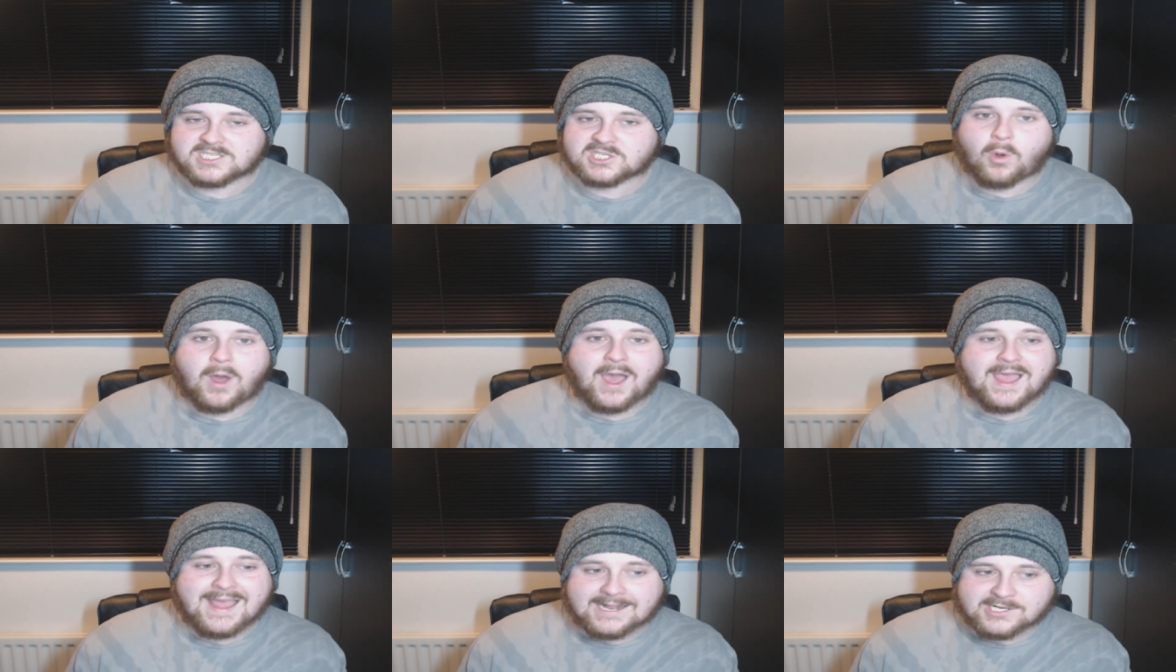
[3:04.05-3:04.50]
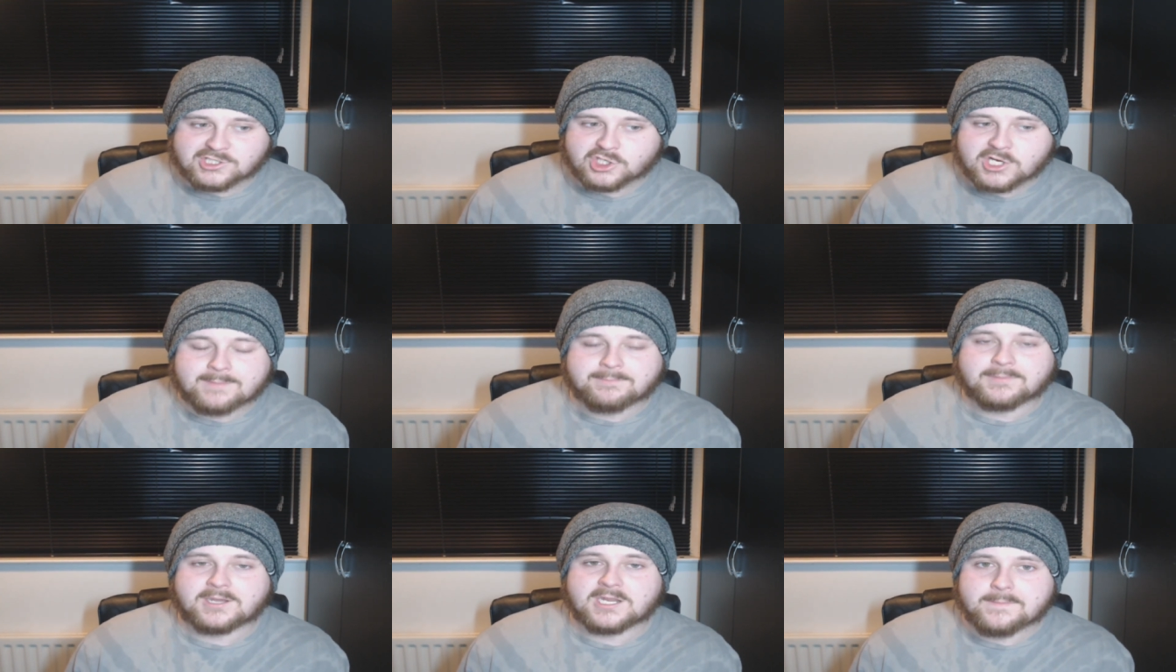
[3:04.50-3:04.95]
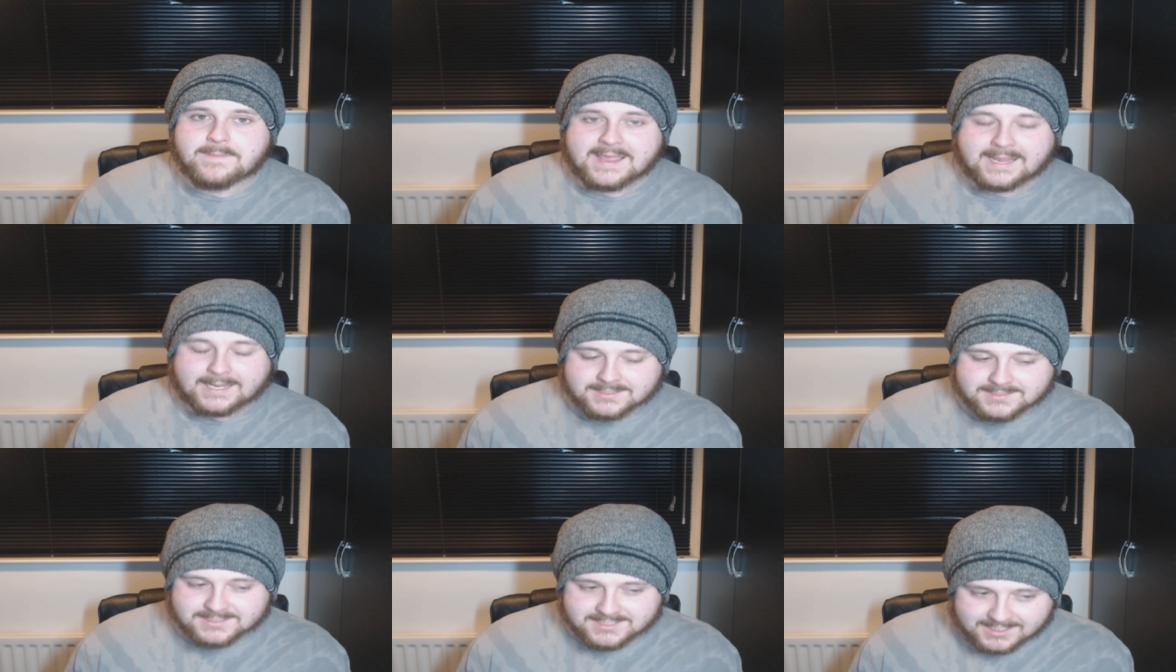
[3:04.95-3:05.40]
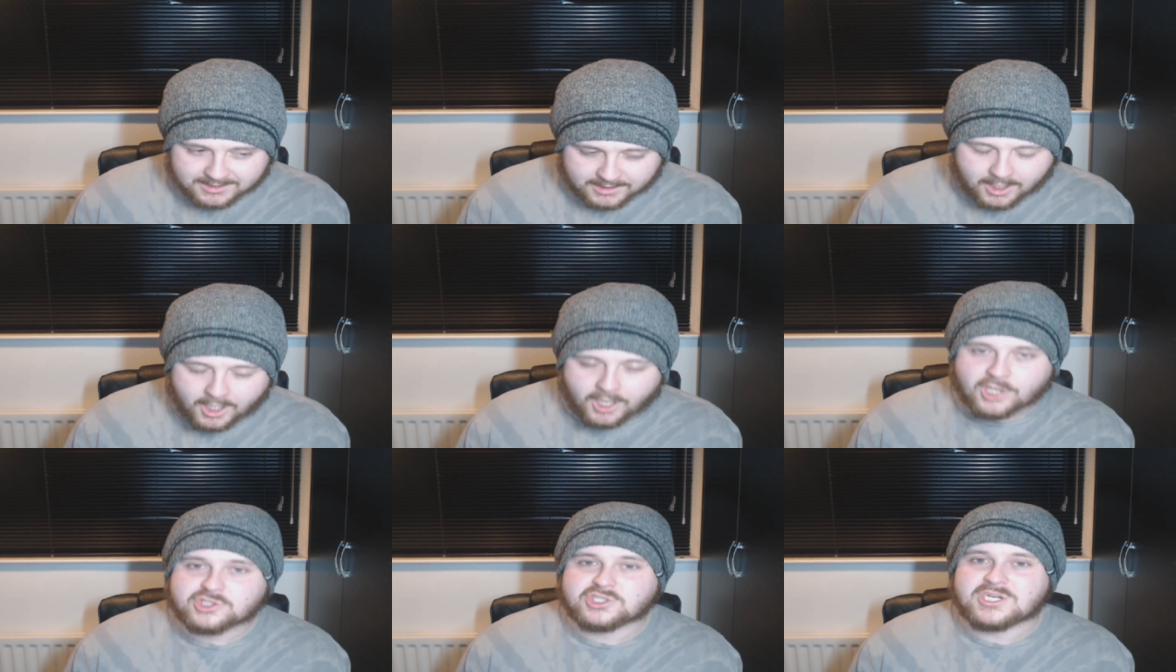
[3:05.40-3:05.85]
So I actually am going to pick
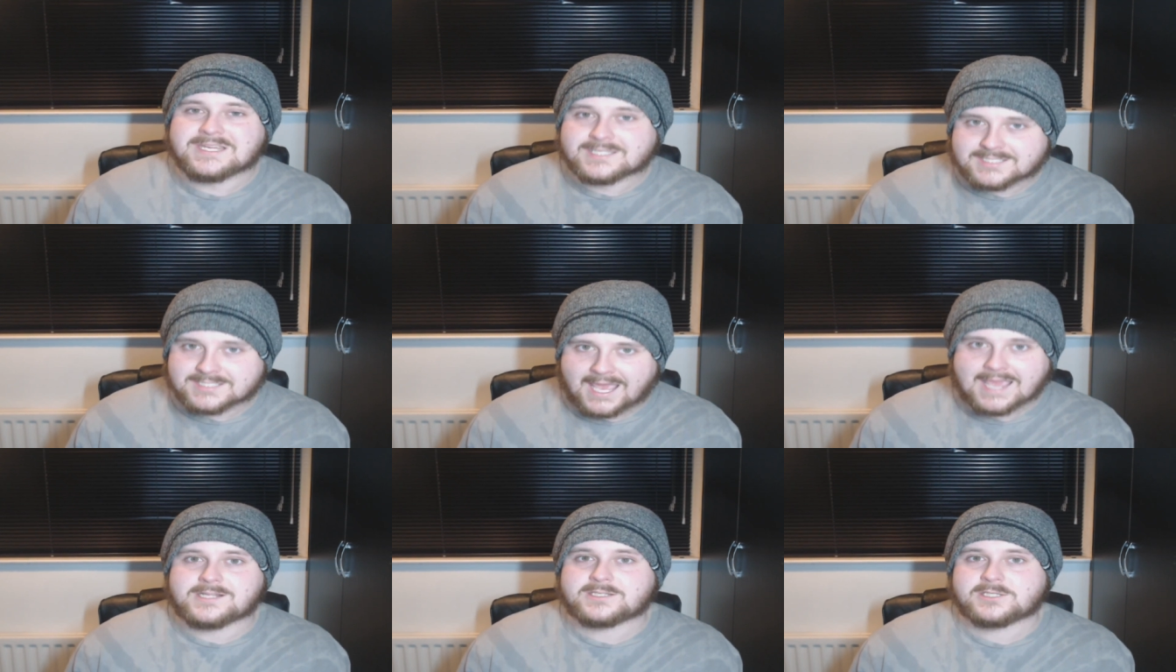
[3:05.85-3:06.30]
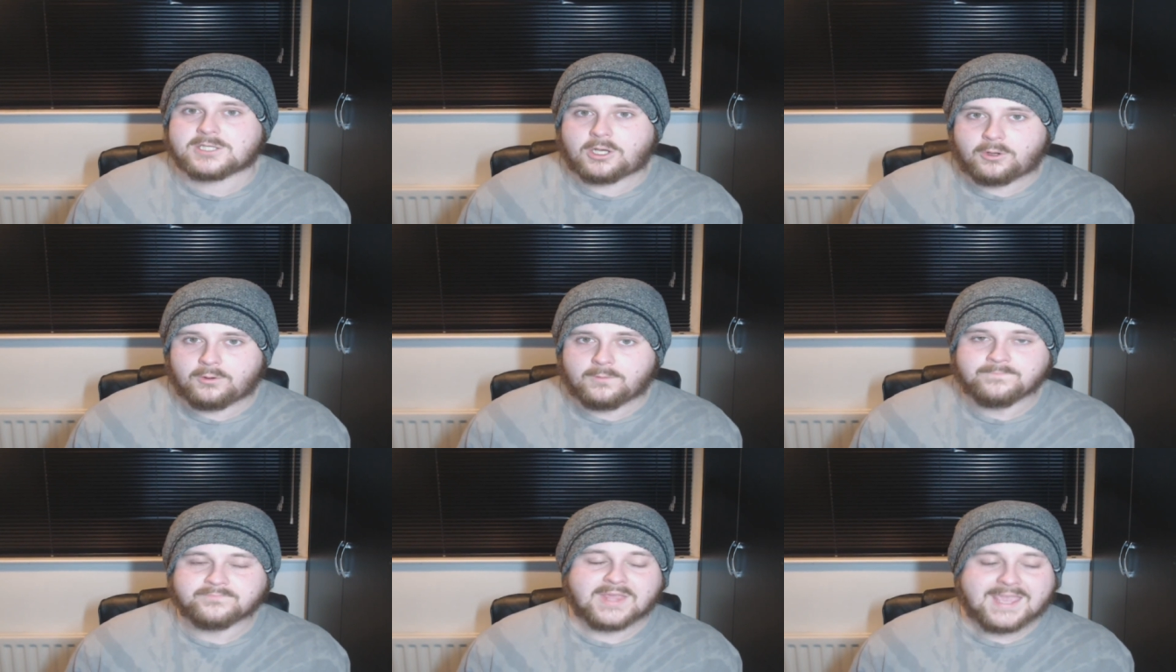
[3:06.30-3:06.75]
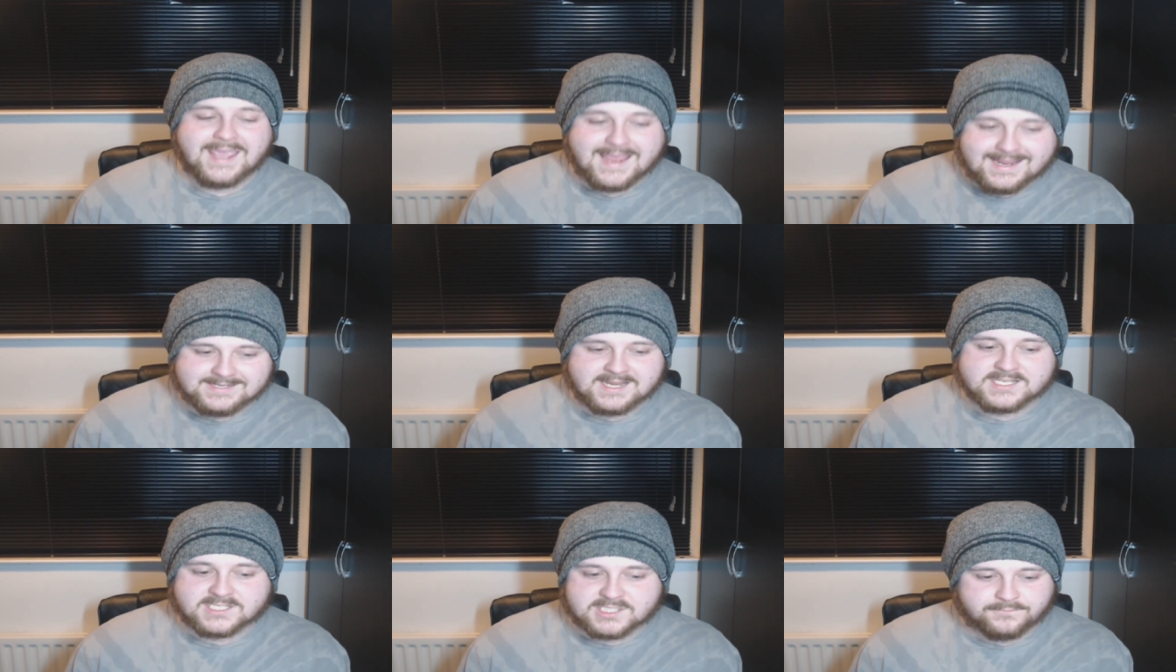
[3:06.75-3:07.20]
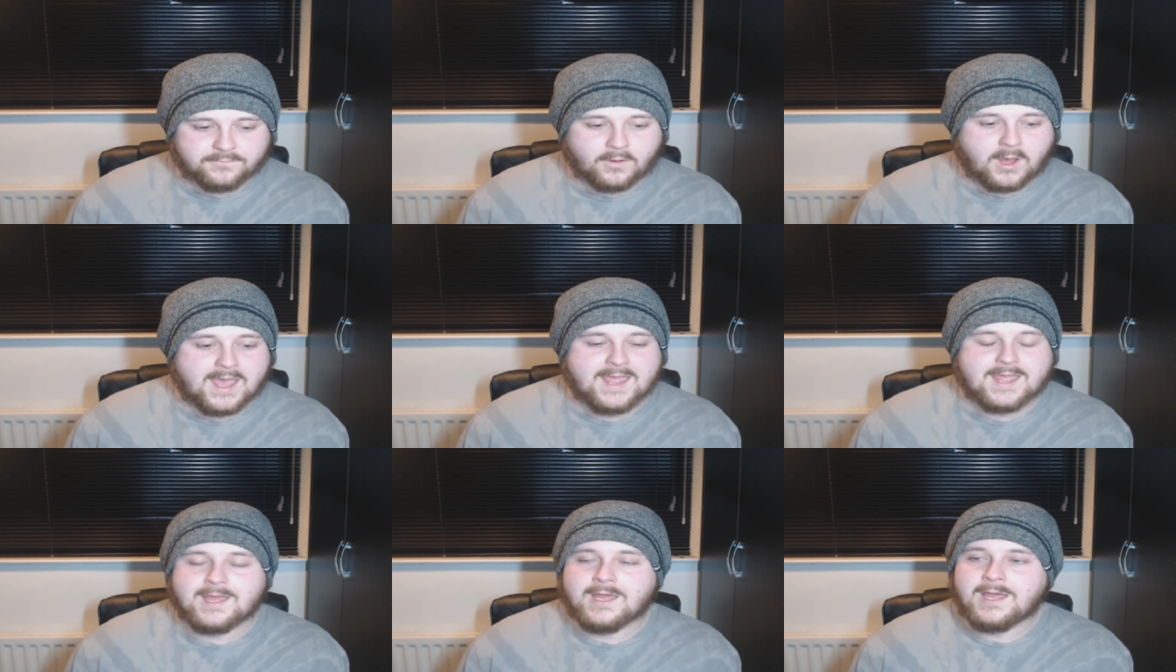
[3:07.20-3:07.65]
Takashi Sato in this
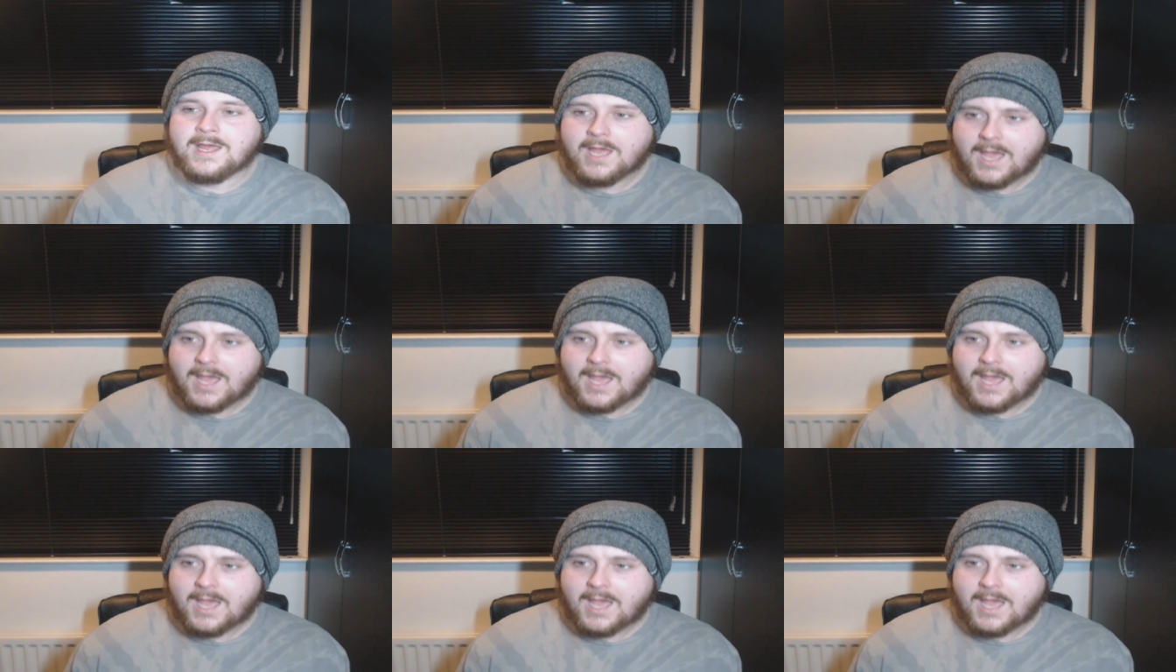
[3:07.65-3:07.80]
fight